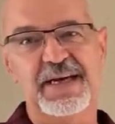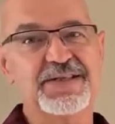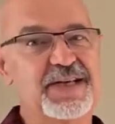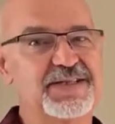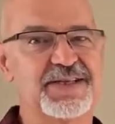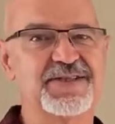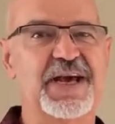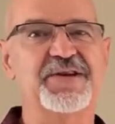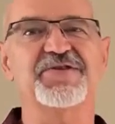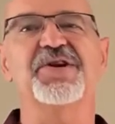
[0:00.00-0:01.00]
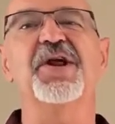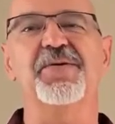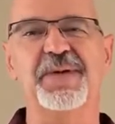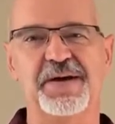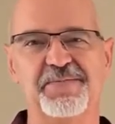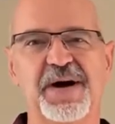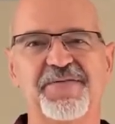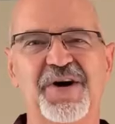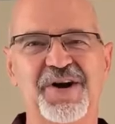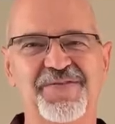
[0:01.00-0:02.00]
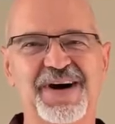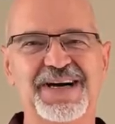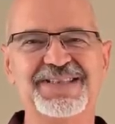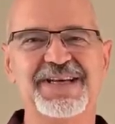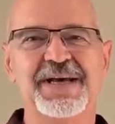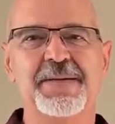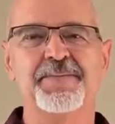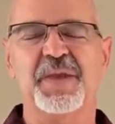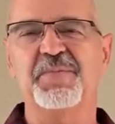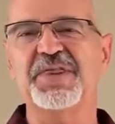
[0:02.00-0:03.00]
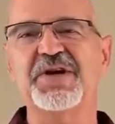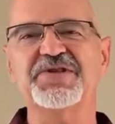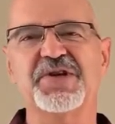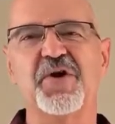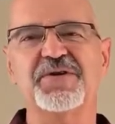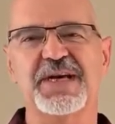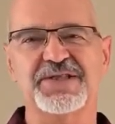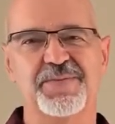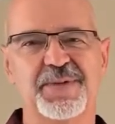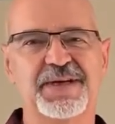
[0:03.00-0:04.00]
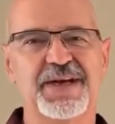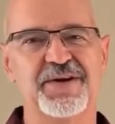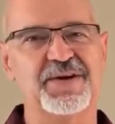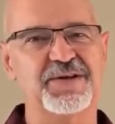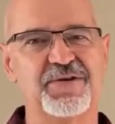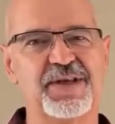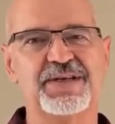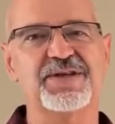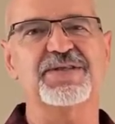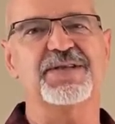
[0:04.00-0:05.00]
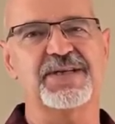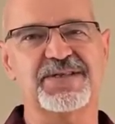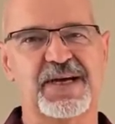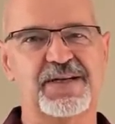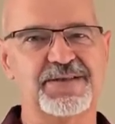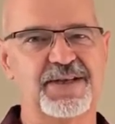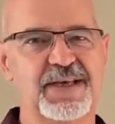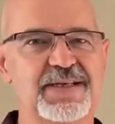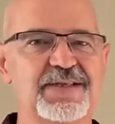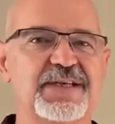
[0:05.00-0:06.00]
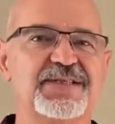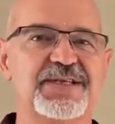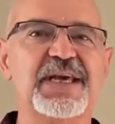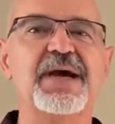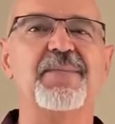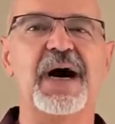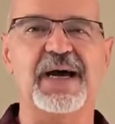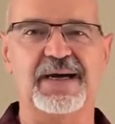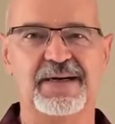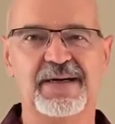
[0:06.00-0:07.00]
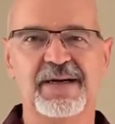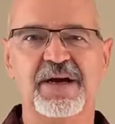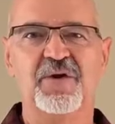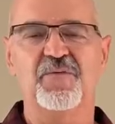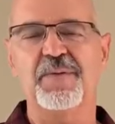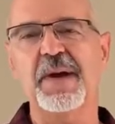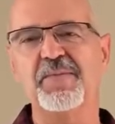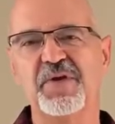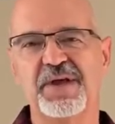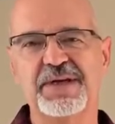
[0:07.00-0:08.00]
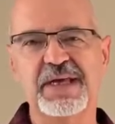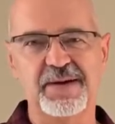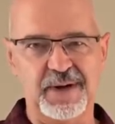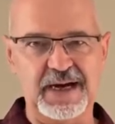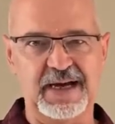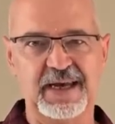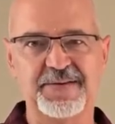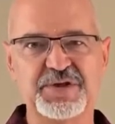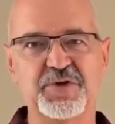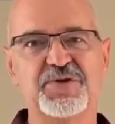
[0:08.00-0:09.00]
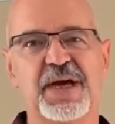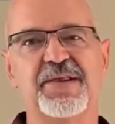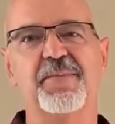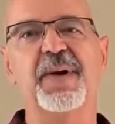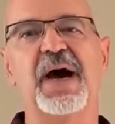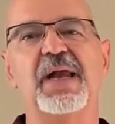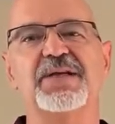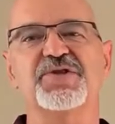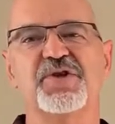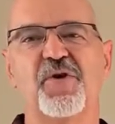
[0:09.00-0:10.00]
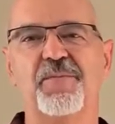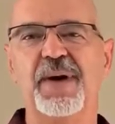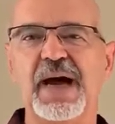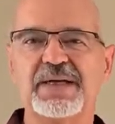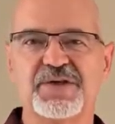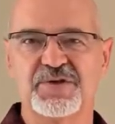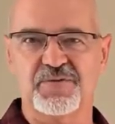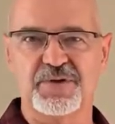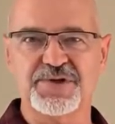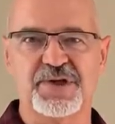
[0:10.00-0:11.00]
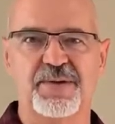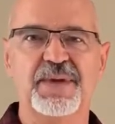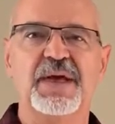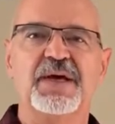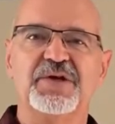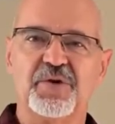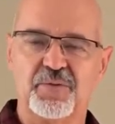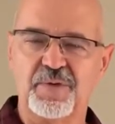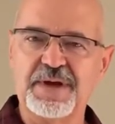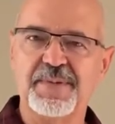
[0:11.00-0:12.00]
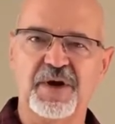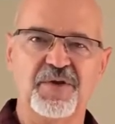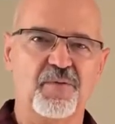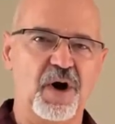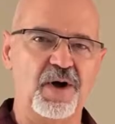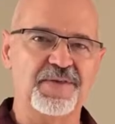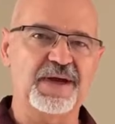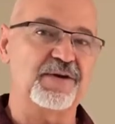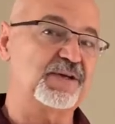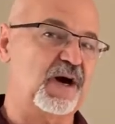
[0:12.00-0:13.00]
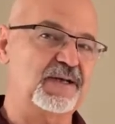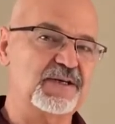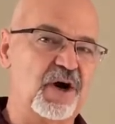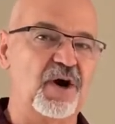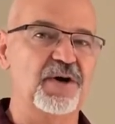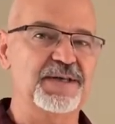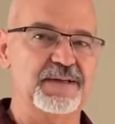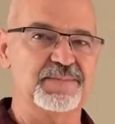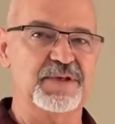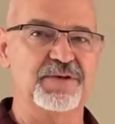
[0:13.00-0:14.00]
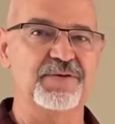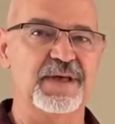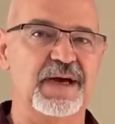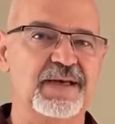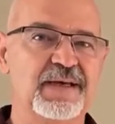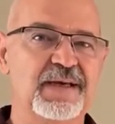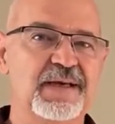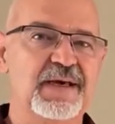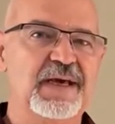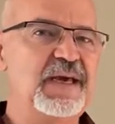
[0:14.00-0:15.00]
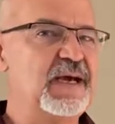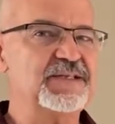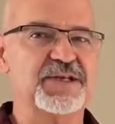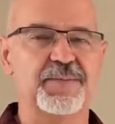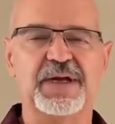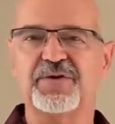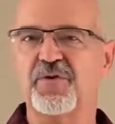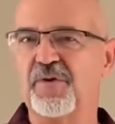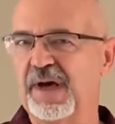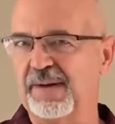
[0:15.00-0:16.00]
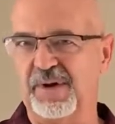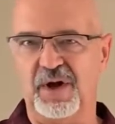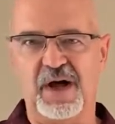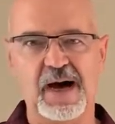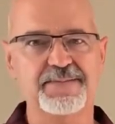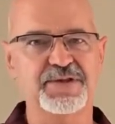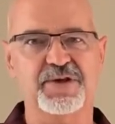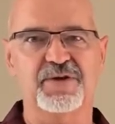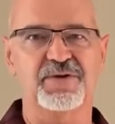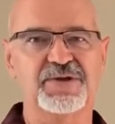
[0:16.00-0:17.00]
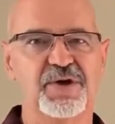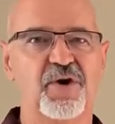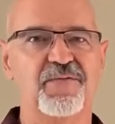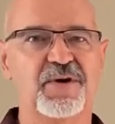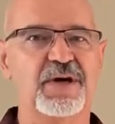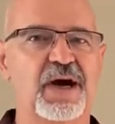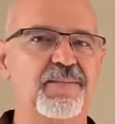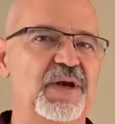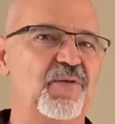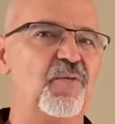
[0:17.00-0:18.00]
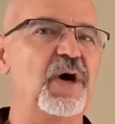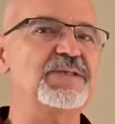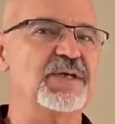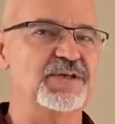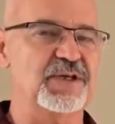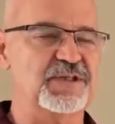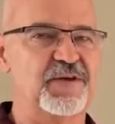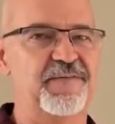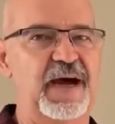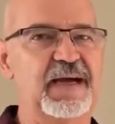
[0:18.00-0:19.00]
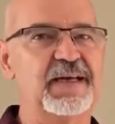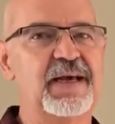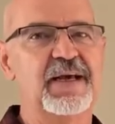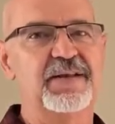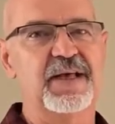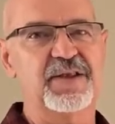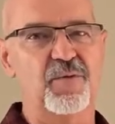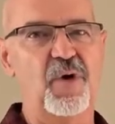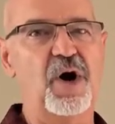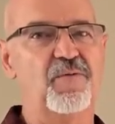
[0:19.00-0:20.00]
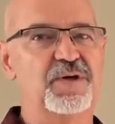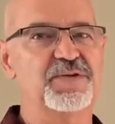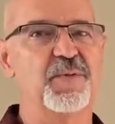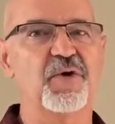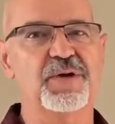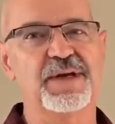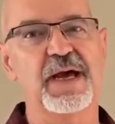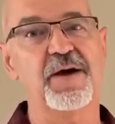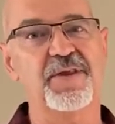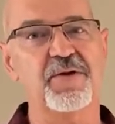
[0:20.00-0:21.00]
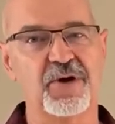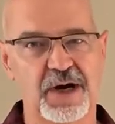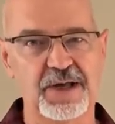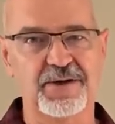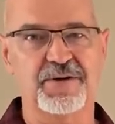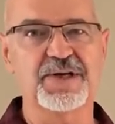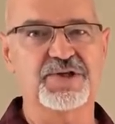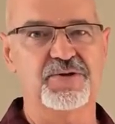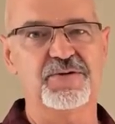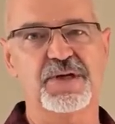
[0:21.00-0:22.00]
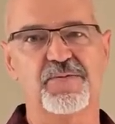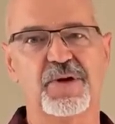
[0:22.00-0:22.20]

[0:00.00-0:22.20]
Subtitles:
sets the standards a little bit above all of us. But there's an Old Testament character that just excels in this. It's Nehemiah. Remember that Nehemiah left Shushan the palace to go back to Jerusalem to rebuild the wall there, and God called him to do that. He had some incredible obstacles to overcome, and it wasn't just the fact that the wall was broken down. There were other issues in